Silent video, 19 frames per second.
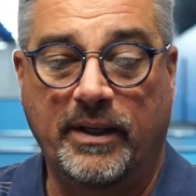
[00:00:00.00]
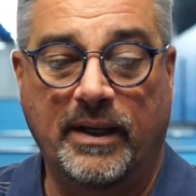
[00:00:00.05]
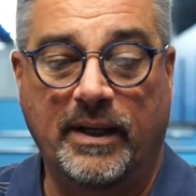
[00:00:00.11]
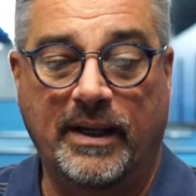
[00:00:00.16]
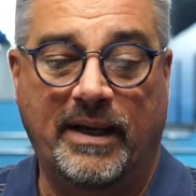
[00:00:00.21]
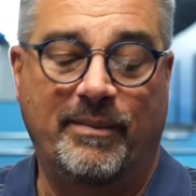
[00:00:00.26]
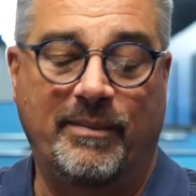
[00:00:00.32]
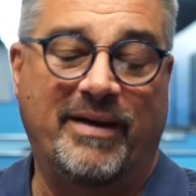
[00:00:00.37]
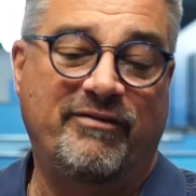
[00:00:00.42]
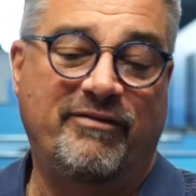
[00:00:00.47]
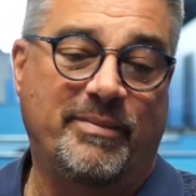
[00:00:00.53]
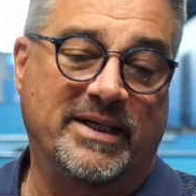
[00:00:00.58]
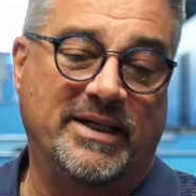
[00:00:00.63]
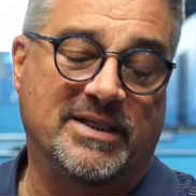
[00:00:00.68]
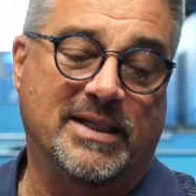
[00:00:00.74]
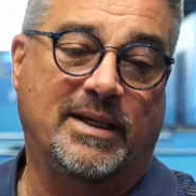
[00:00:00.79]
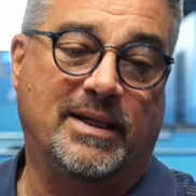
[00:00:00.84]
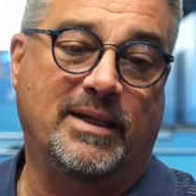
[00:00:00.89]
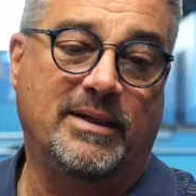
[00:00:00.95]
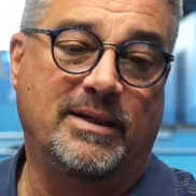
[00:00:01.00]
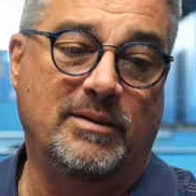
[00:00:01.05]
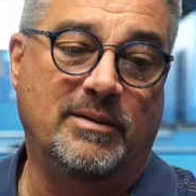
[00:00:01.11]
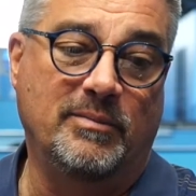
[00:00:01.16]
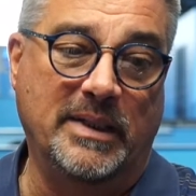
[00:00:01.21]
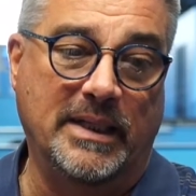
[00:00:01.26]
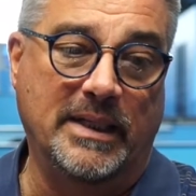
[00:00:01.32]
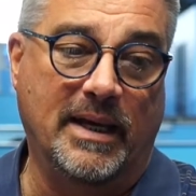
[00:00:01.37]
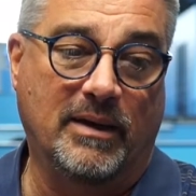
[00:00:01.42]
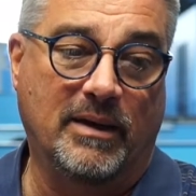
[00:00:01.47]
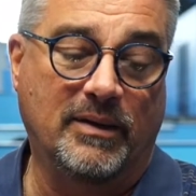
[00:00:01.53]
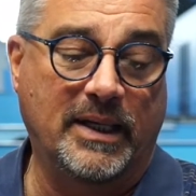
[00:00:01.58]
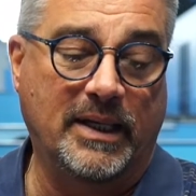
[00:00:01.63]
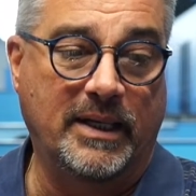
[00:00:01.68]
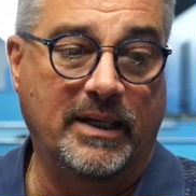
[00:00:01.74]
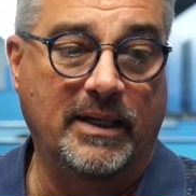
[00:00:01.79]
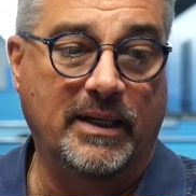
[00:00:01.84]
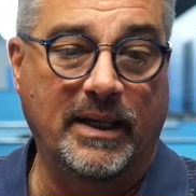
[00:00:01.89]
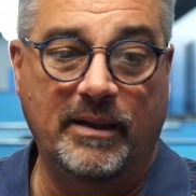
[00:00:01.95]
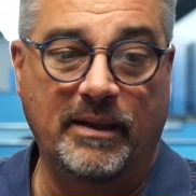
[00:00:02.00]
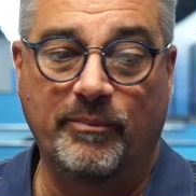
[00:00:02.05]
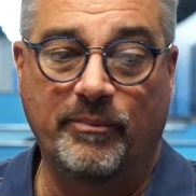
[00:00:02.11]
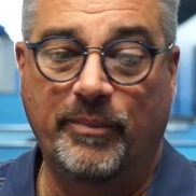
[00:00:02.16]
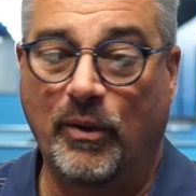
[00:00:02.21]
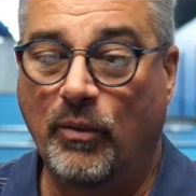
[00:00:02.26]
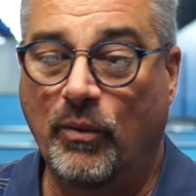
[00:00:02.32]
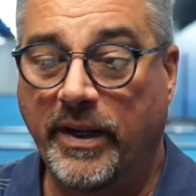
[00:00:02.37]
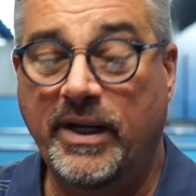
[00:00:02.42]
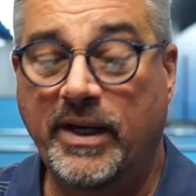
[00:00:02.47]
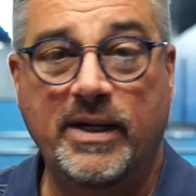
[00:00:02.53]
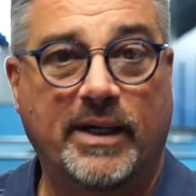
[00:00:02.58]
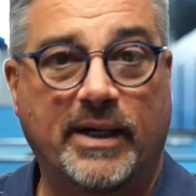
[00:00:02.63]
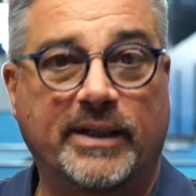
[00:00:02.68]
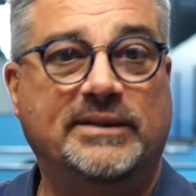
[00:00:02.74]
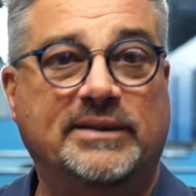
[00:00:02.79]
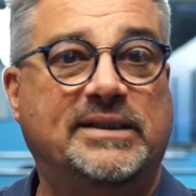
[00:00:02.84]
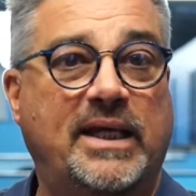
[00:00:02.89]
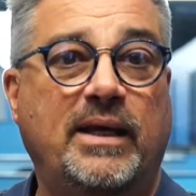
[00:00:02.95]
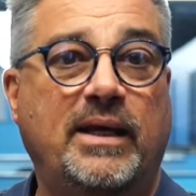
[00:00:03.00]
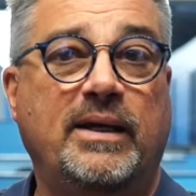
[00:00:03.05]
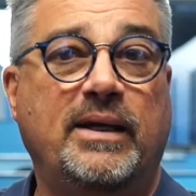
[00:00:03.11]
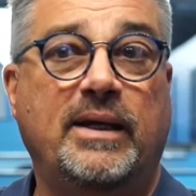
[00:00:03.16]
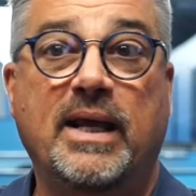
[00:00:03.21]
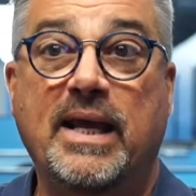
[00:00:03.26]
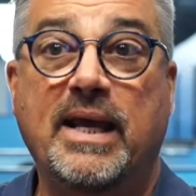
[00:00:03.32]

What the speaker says: Everybody's a kid to me now, but what a nice kid,